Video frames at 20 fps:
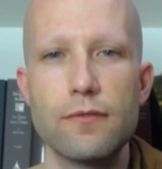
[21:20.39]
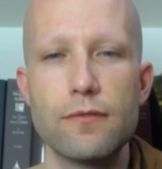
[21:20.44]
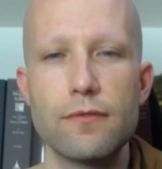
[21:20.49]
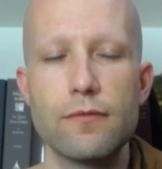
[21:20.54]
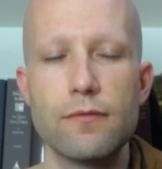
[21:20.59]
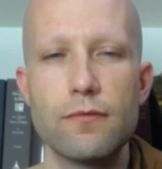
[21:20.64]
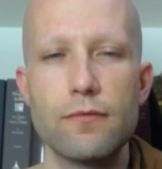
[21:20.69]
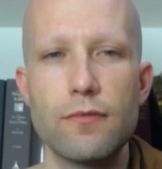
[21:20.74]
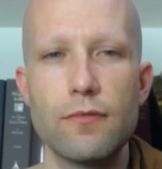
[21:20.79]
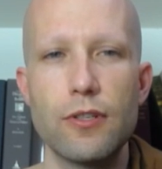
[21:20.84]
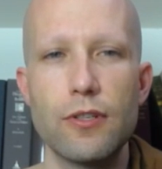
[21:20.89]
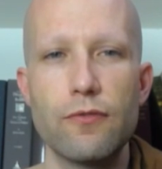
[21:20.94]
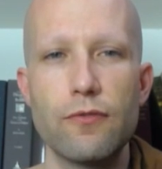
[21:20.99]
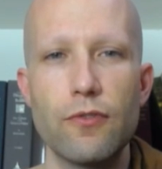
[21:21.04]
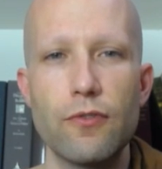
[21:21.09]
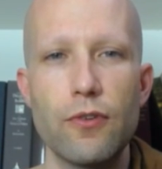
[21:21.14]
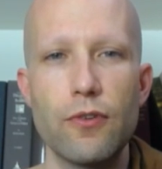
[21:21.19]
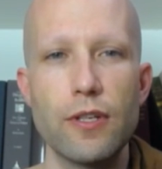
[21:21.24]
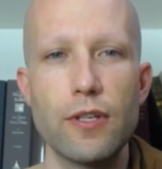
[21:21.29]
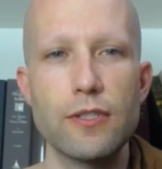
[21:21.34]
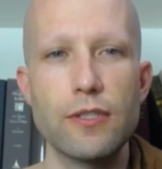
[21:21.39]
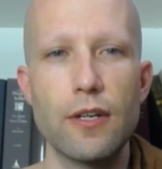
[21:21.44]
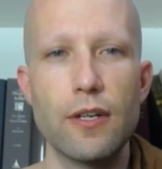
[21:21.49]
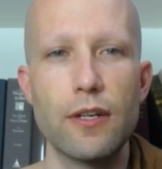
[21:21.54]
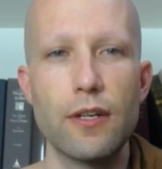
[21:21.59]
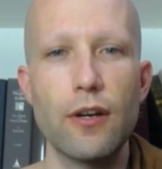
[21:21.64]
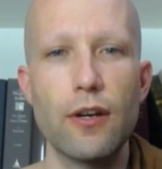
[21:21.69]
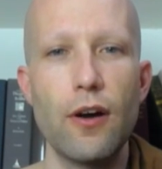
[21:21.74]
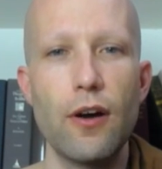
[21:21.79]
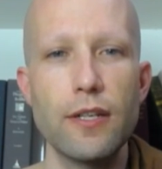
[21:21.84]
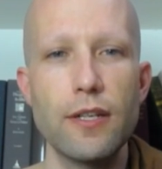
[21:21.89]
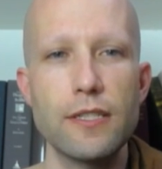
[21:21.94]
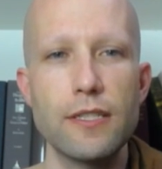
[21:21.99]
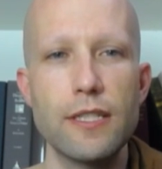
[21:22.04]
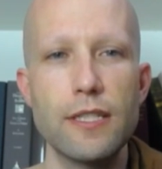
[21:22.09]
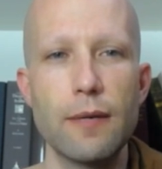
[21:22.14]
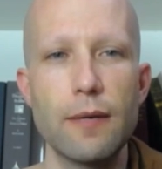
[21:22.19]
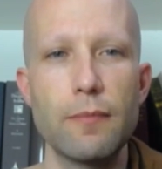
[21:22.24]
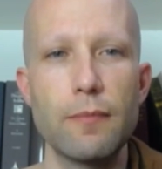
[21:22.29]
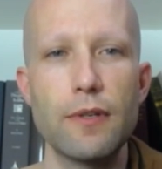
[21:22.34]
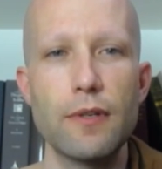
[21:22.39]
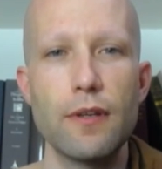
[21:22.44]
When you focus on a concept,